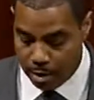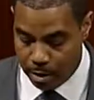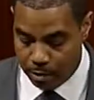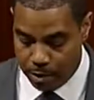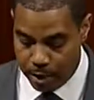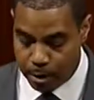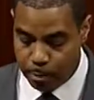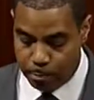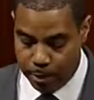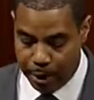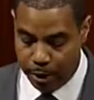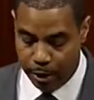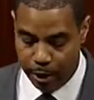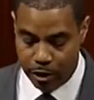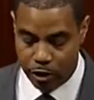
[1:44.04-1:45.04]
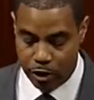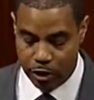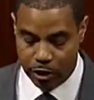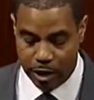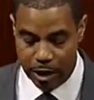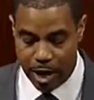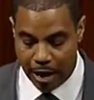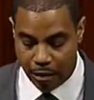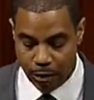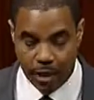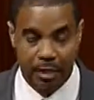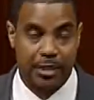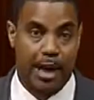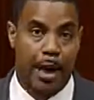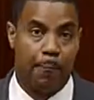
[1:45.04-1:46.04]
this bill is just another
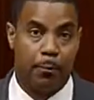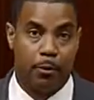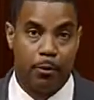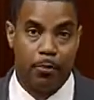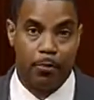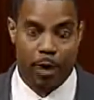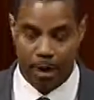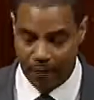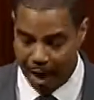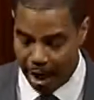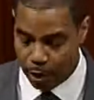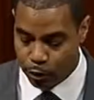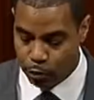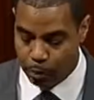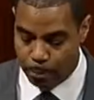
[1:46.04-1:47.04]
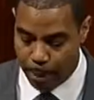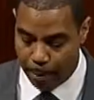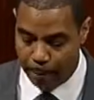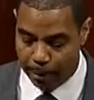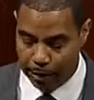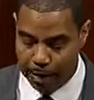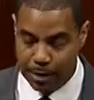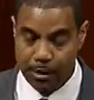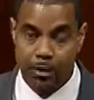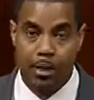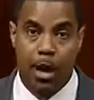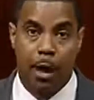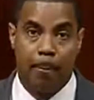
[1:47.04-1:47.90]
example of House Republicans